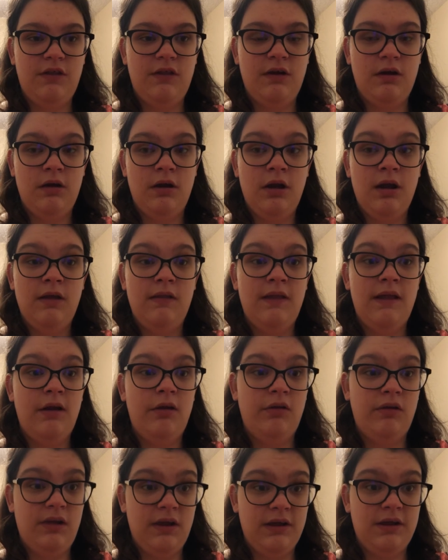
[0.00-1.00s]
there
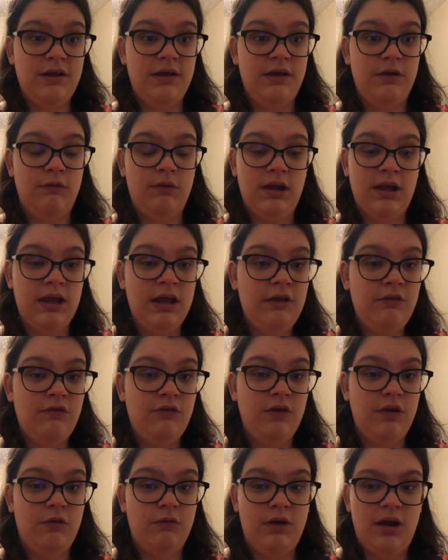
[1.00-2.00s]
that'll lick you and
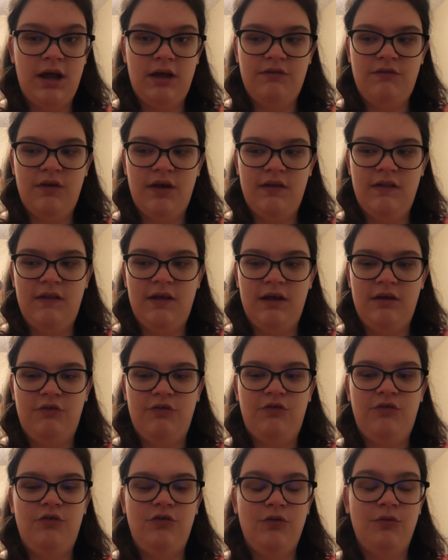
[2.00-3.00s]
kiss you, and I find that
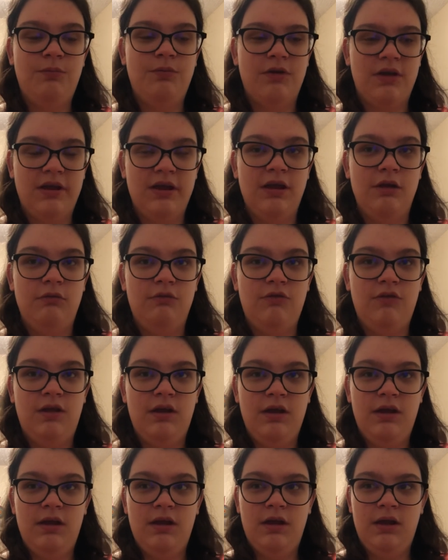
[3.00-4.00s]
super cute,
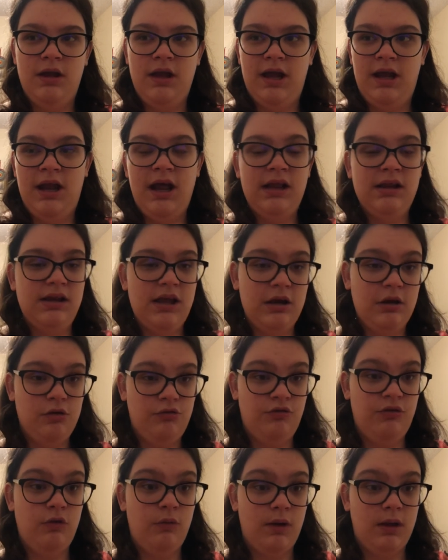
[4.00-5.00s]
and I let her
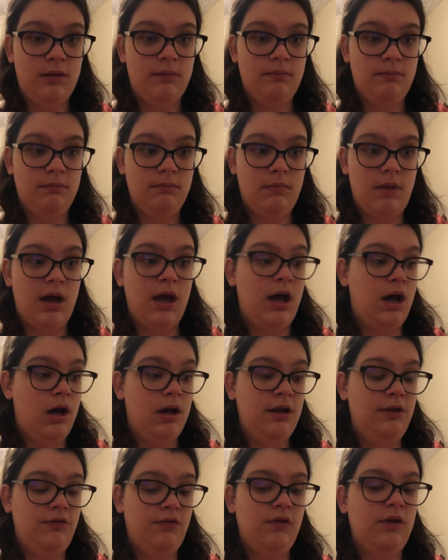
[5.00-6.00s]
do it. I
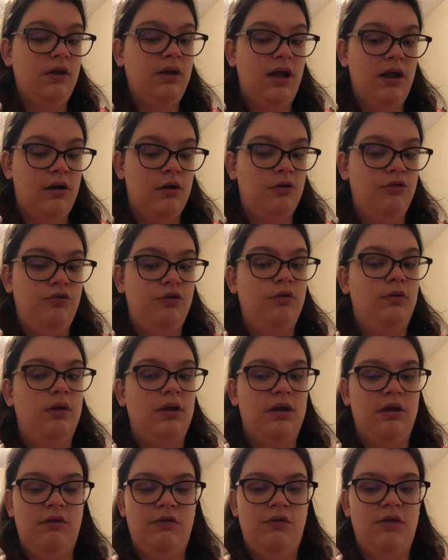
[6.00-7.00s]
honestly let her do it,
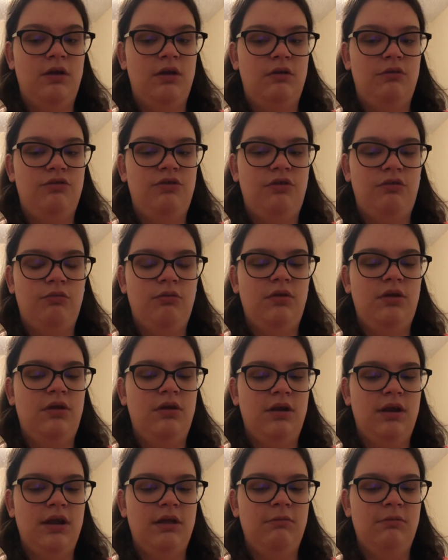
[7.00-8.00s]
because you know, she's really
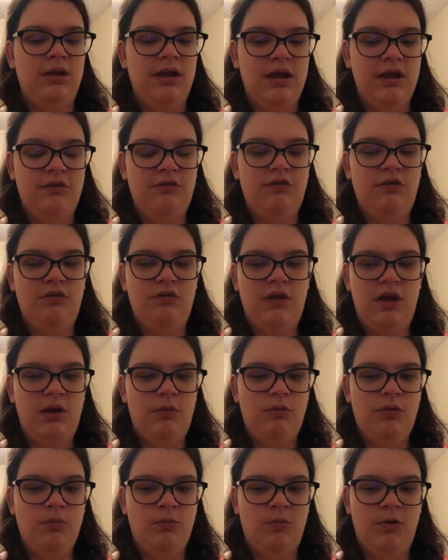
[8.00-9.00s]
good at giving kisses, and I
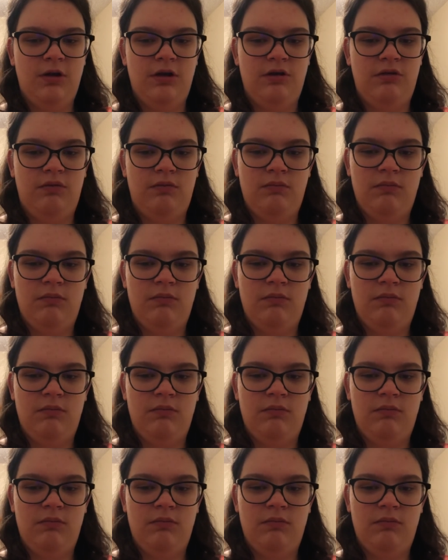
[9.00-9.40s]
wouldn't want to